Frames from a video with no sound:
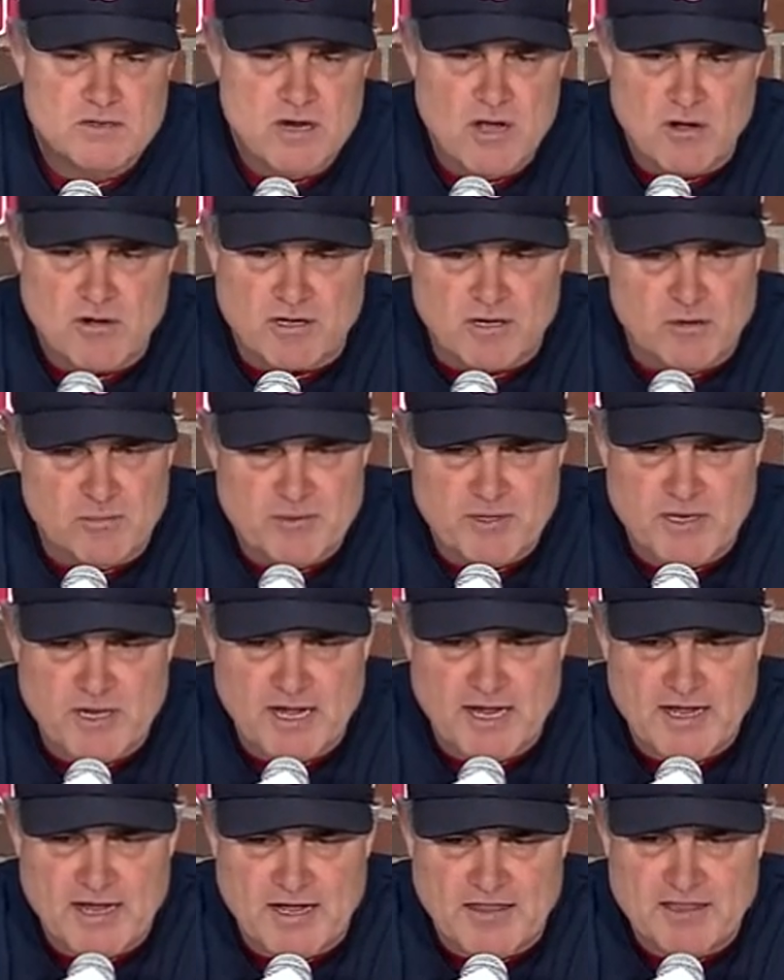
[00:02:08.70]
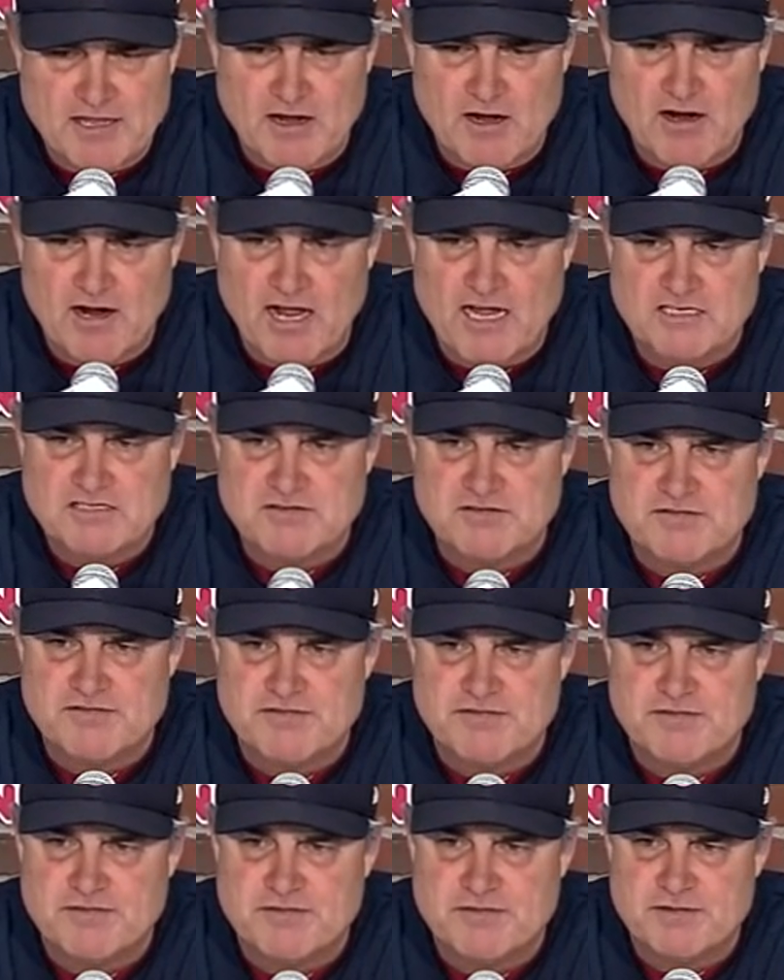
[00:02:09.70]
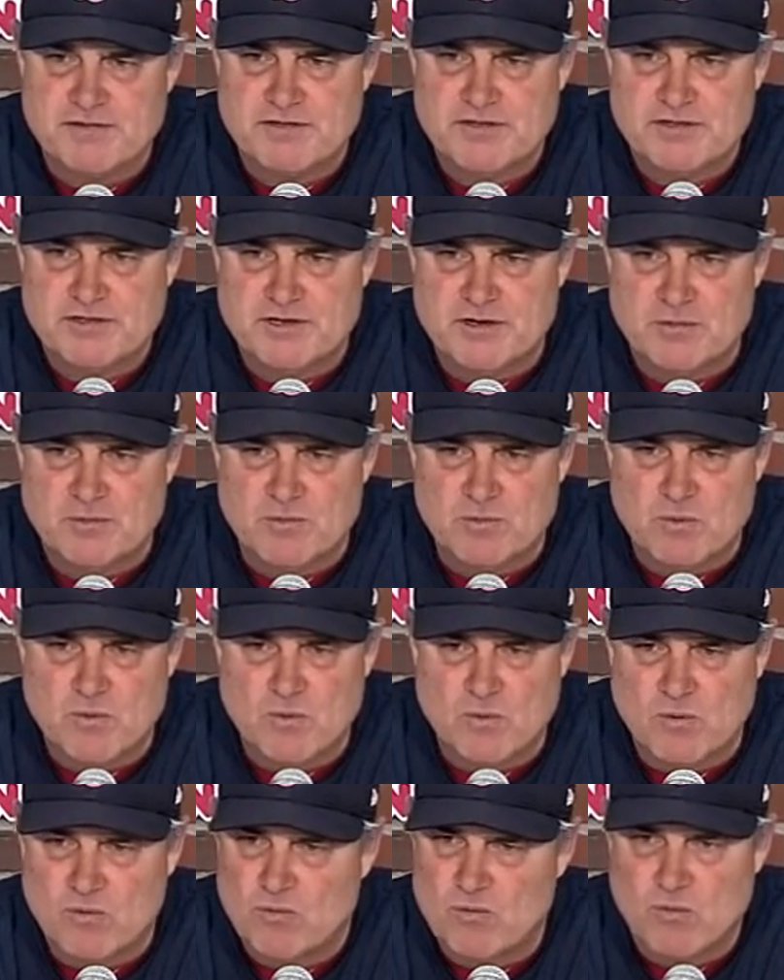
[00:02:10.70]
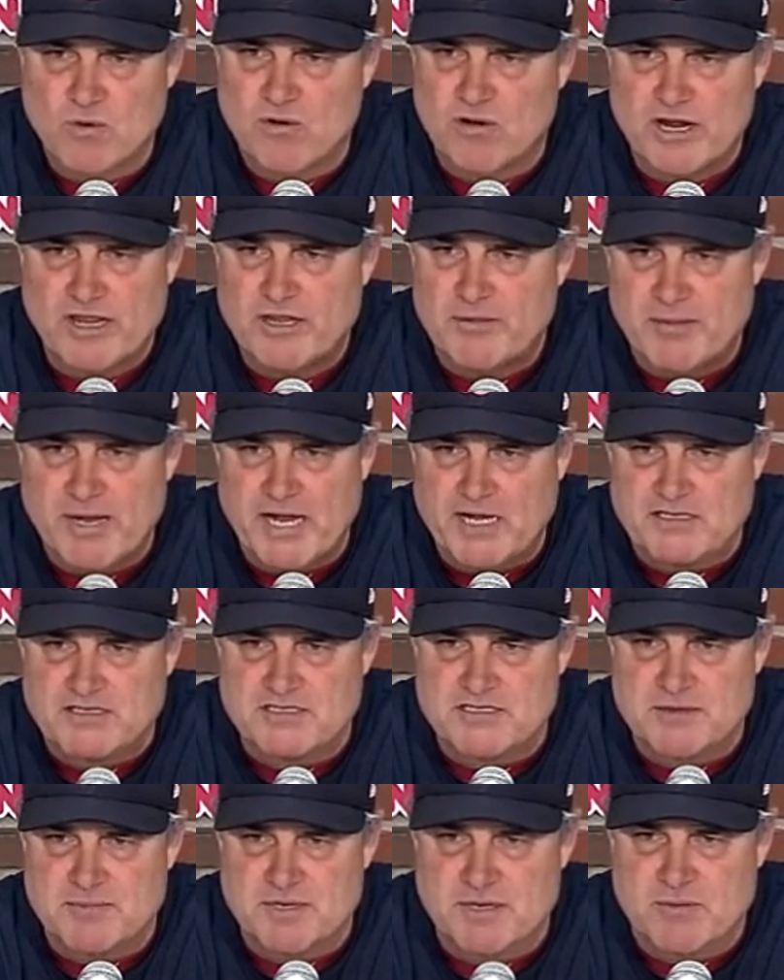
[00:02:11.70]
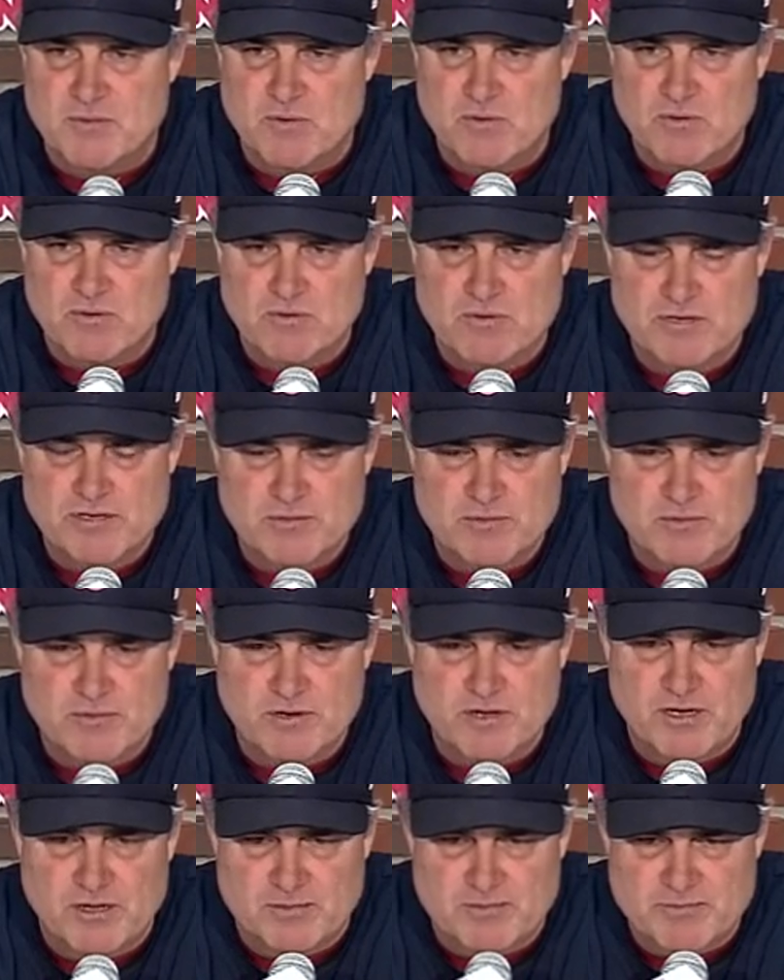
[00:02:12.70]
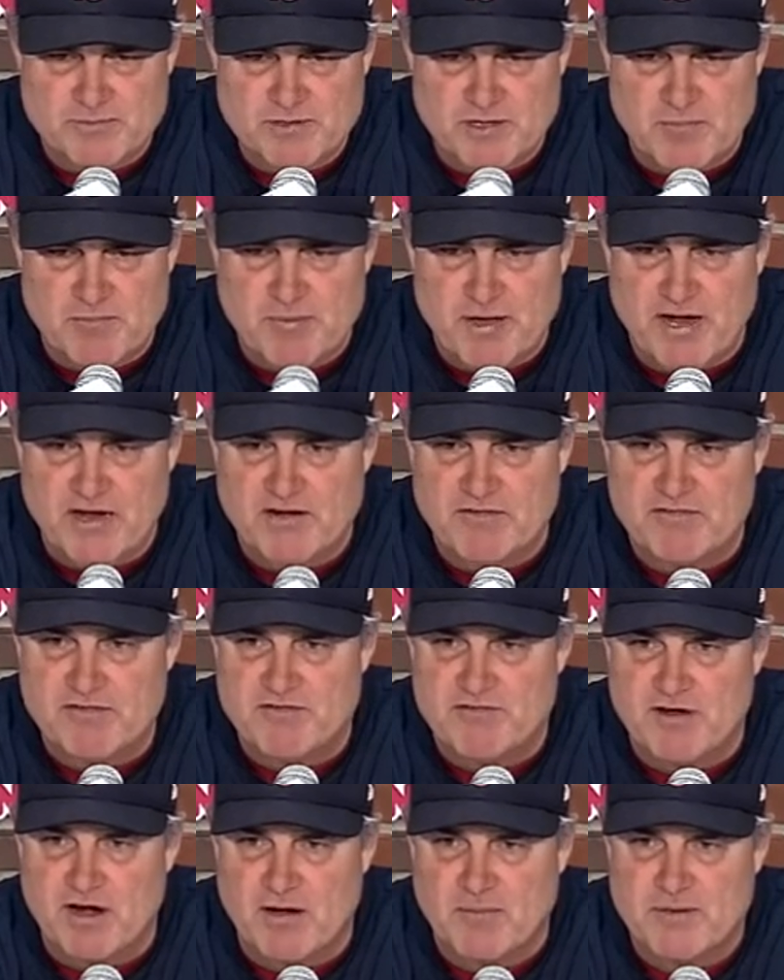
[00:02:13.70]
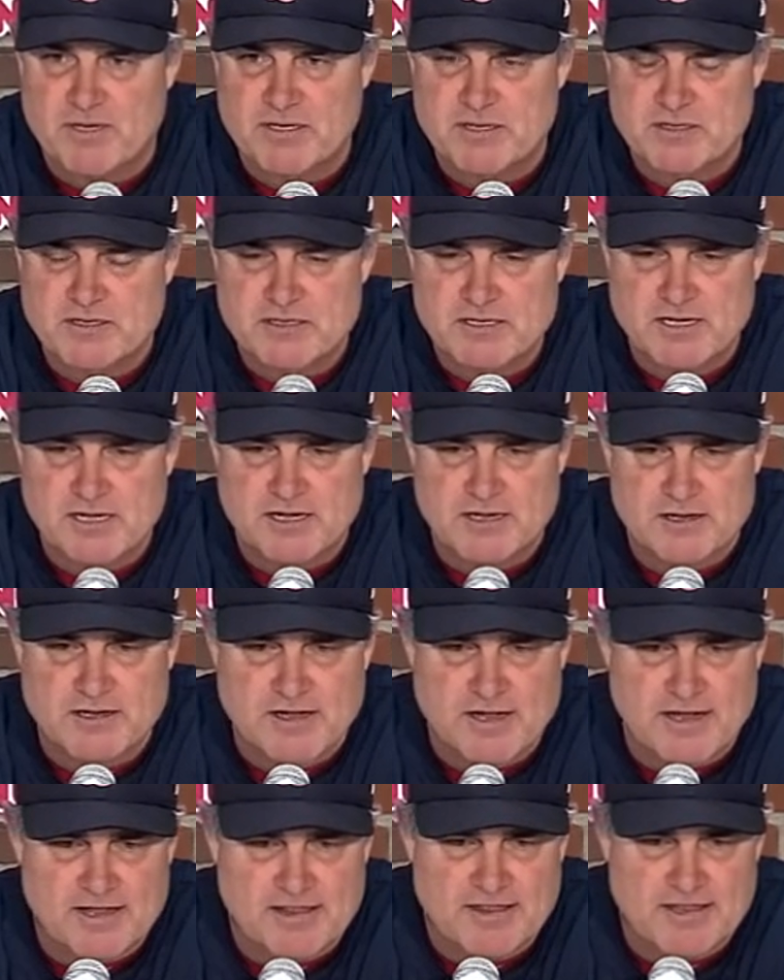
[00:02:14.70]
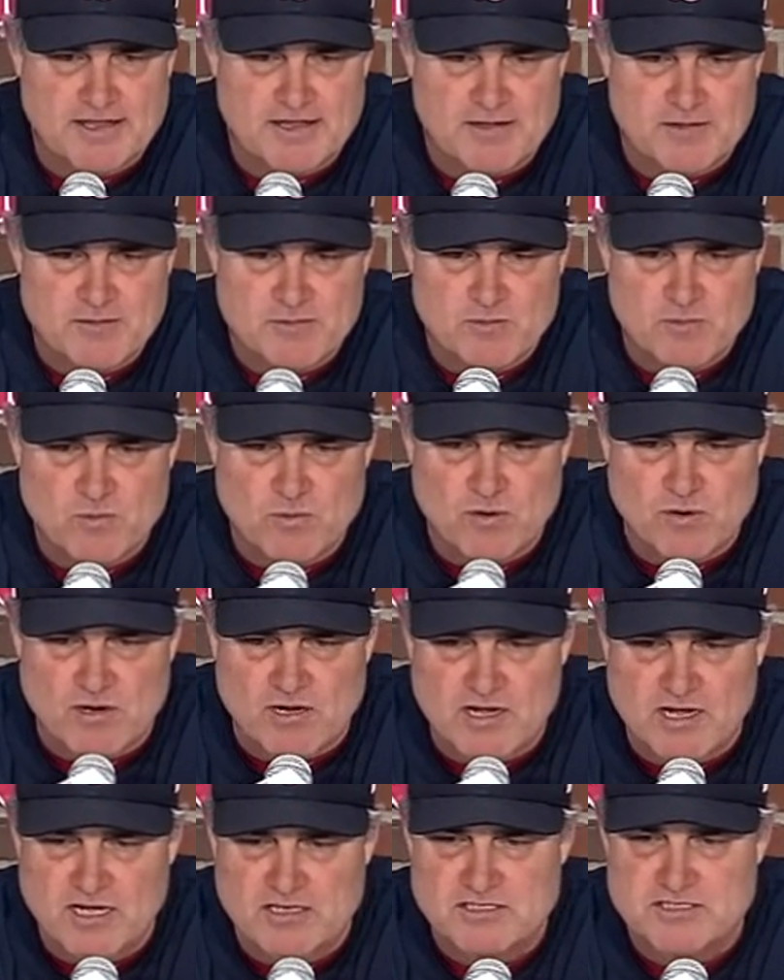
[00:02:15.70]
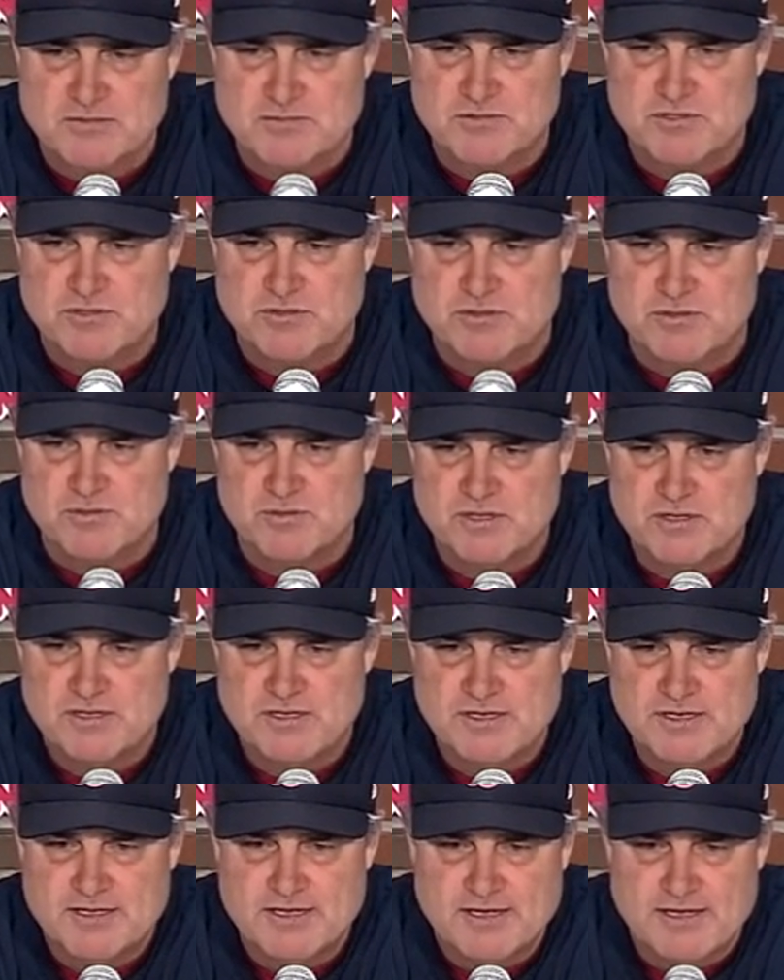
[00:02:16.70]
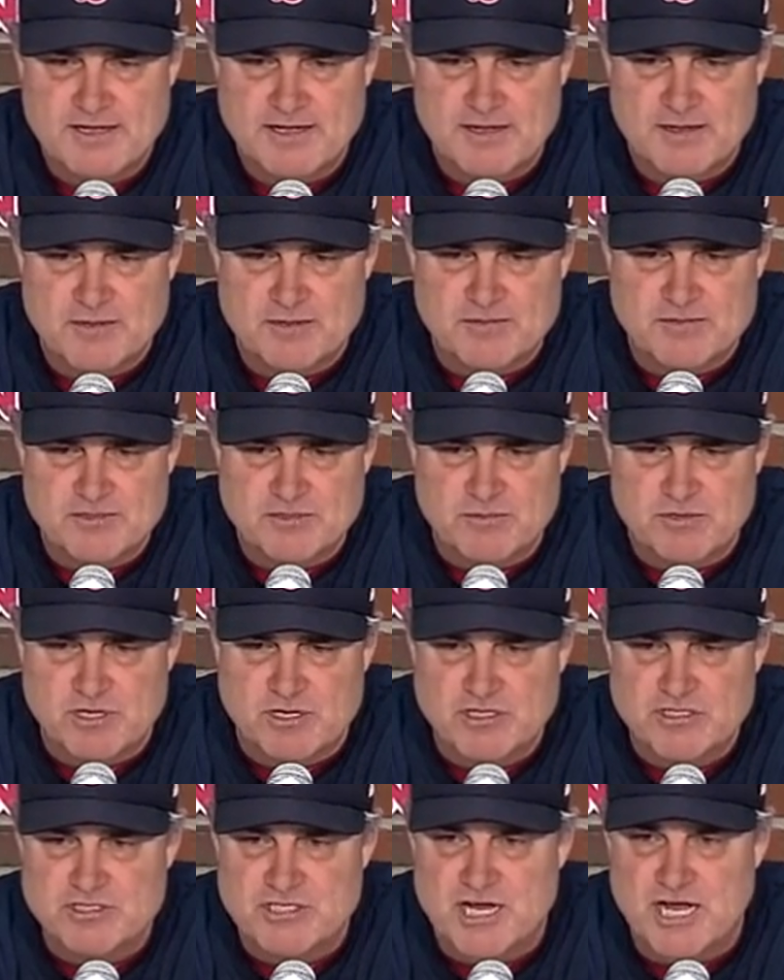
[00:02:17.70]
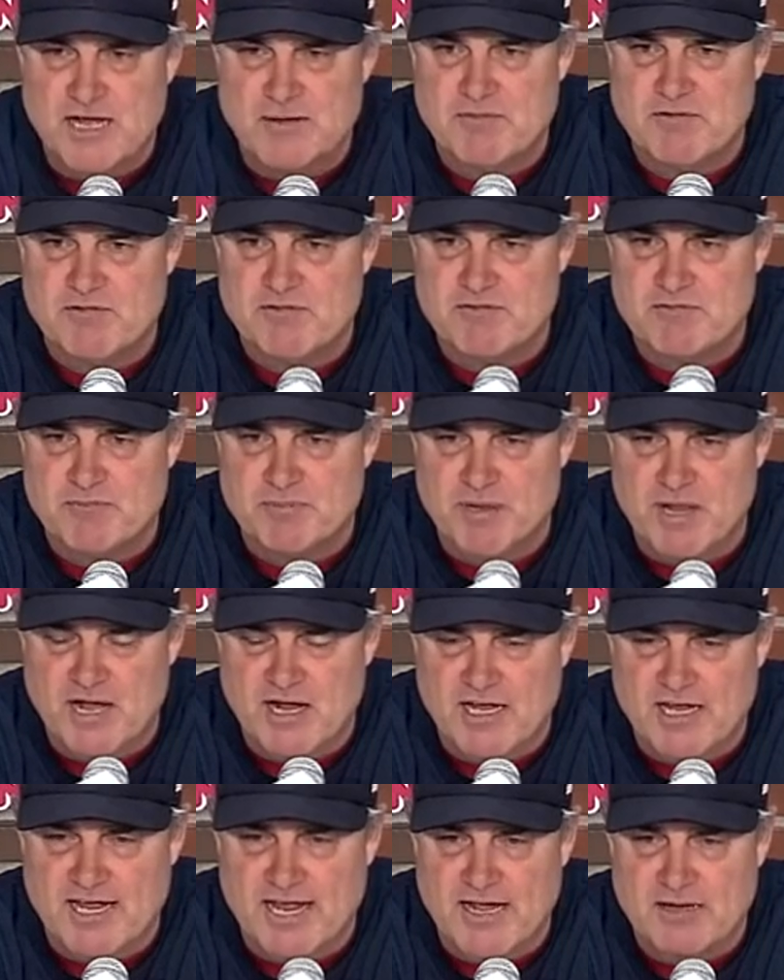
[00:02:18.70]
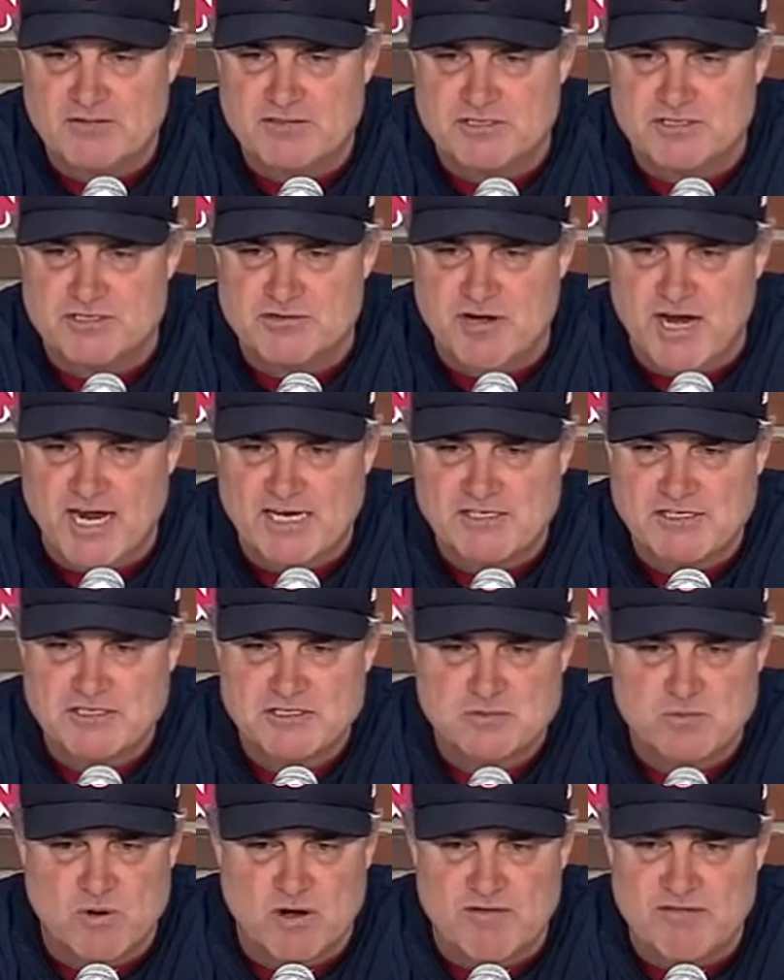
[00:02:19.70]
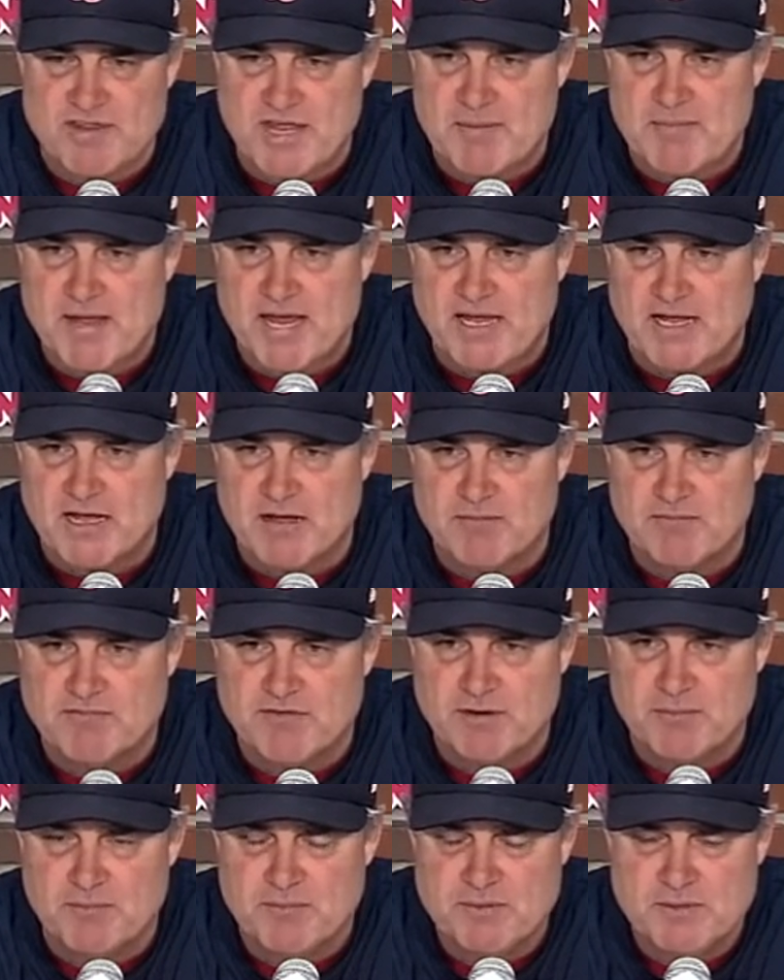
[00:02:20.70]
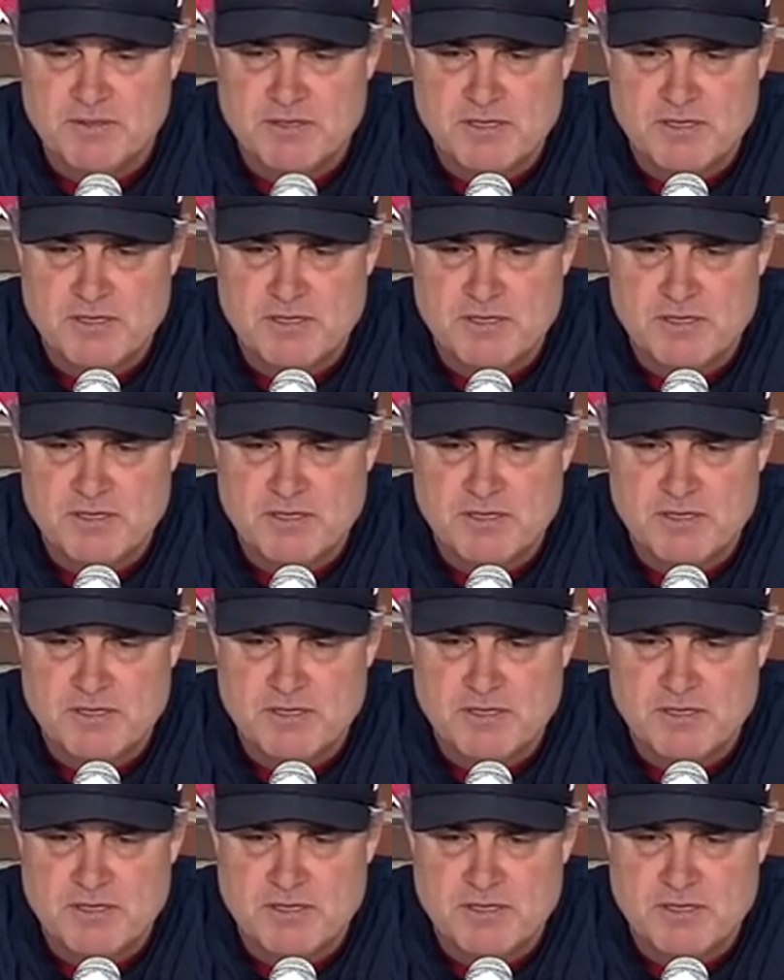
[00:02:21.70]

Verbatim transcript: No, you know, Bill, I, I think our guys have, you know, we're, we're in the mix. I mean, we're, we're in a competitive environment. Uh, I think we're accustomed to uh, doing a good job of blocking out distractions wherever they may come from.